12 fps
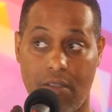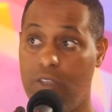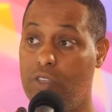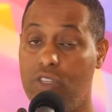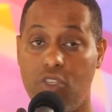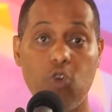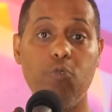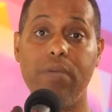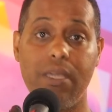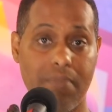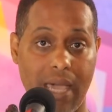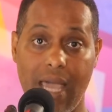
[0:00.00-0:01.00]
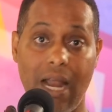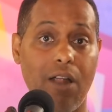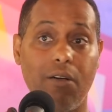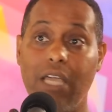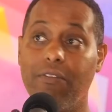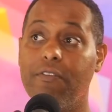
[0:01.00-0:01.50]
Mm-hmm. Sue me, man.
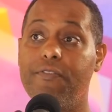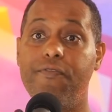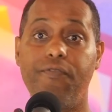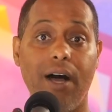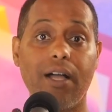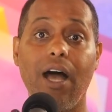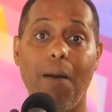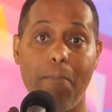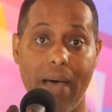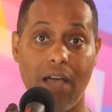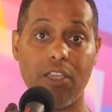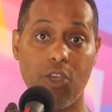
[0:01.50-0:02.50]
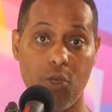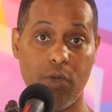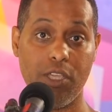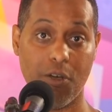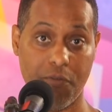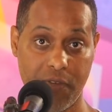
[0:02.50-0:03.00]
I don't give a fuck about
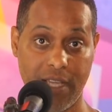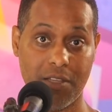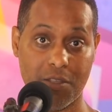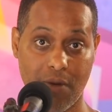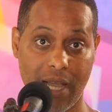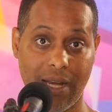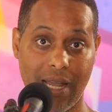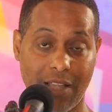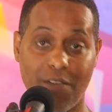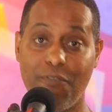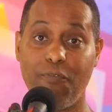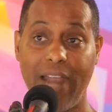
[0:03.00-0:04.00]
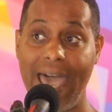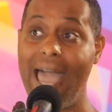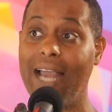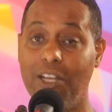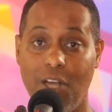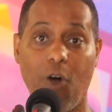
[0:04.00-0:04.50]
you and your feelings right now. The
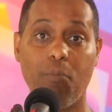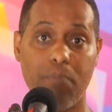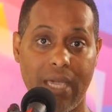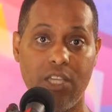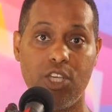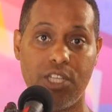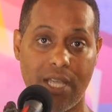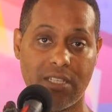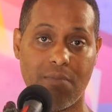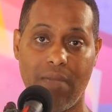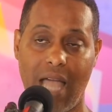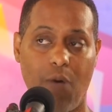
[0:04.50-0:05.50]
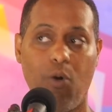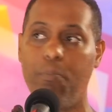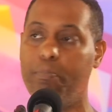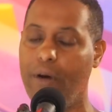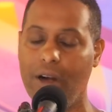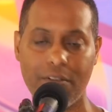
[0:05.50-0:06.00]
flag don't mean shit to me. I
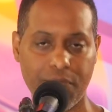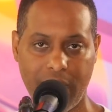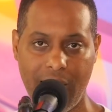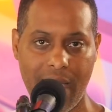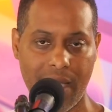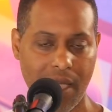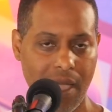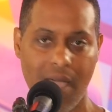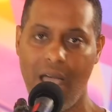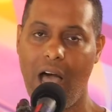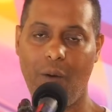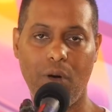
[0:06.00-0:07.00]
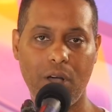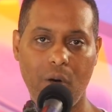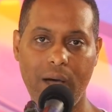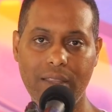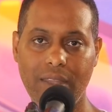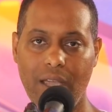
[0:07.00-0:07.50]
won't burn a flag. I won't
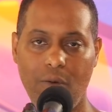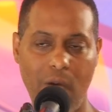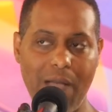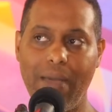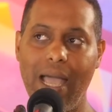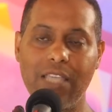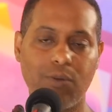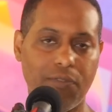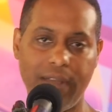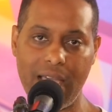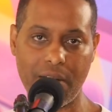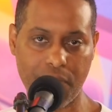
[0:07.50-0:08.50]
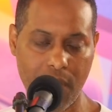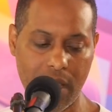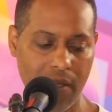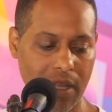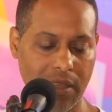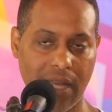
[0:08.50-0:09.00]
go out there and wipe my ass with a flag in
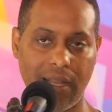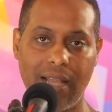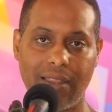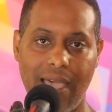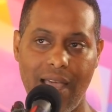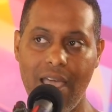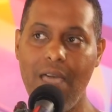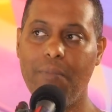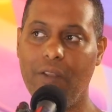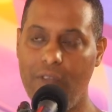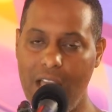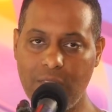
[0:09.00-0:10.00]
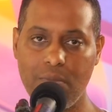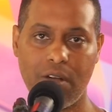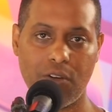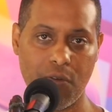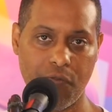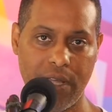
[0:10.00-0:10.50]
front of you or anything like that. But if you ask me
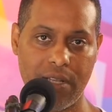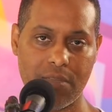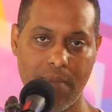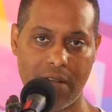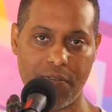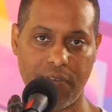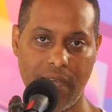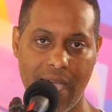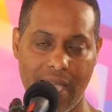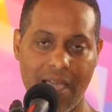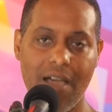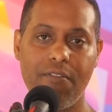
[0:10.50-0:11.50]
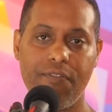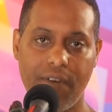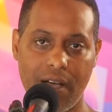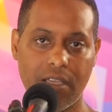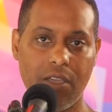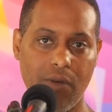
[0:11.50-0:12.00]
my mm. true feelings about a flag,
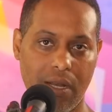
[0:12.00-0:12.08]
fuck